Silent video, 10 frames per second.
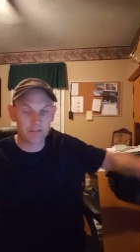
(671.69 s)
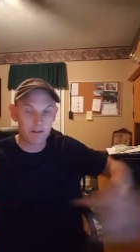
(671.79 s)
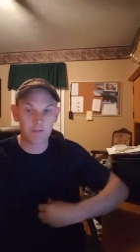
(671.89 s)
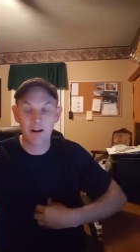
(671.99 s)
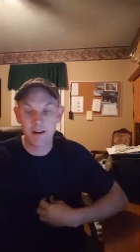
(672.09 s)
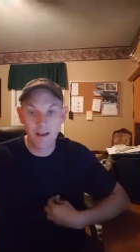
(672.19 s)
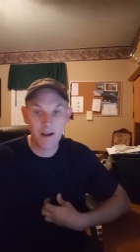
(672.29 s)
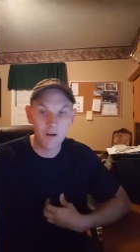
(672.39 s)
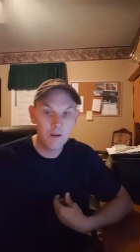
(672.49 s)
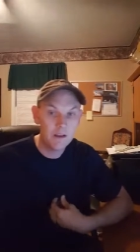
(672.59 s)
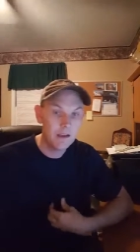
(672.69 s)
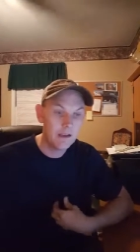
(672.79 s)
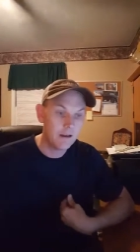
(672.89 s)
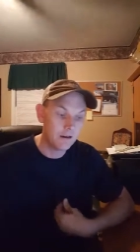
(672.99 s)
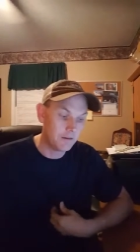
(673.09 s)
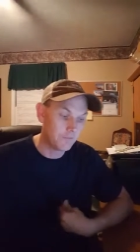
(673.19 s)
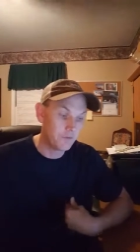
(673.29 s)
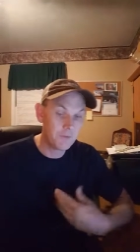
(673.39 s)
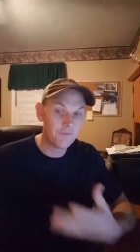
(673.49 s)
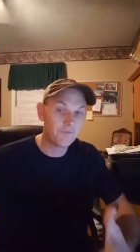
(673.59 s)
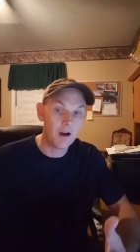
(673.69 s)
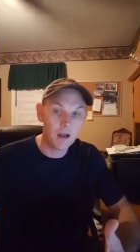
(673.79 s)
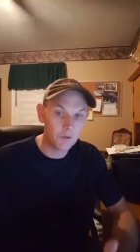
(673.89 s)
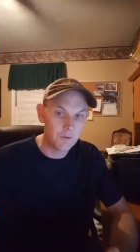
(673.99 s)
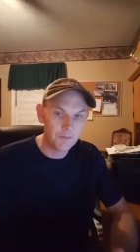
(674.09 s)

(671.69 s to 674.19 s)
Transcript: Like right now, um, if you've been following